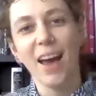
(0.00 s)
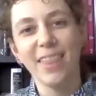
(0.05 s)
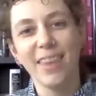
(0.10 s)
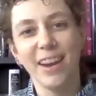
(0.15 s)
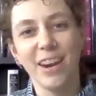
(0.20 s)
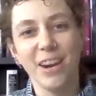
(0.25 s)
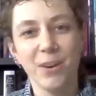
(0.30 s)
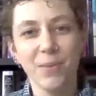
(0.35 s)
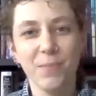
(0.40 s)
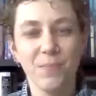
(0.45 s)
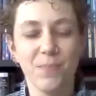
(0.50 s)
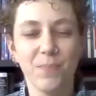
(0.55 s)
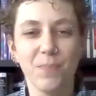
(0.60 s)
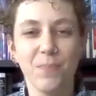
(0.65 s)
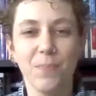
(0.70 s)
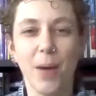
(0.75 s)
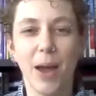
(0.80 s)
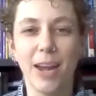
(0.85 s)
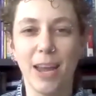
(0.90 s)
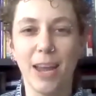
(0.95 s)
Hi there.
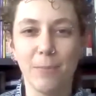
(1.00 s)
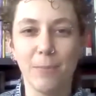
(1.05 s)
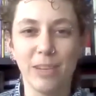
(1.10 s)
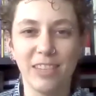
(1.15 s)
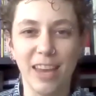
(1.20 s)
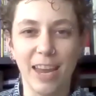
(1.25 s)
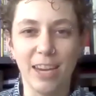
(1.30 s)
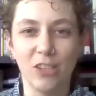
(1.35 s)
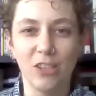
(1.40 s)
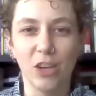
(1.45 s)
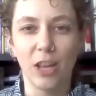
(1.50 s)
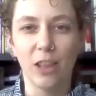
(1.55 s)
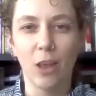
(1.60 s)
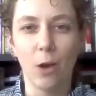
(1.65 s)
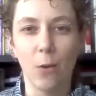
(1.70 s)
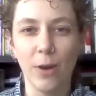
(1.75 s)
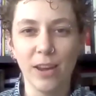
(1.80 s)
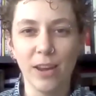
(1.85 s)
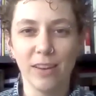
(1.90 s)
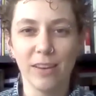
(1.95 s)
My name is AJ
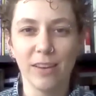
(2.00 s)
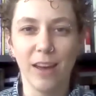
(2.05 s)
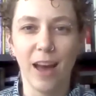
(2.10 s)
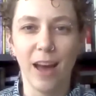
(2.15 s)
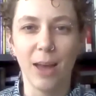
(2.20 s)
Lowik.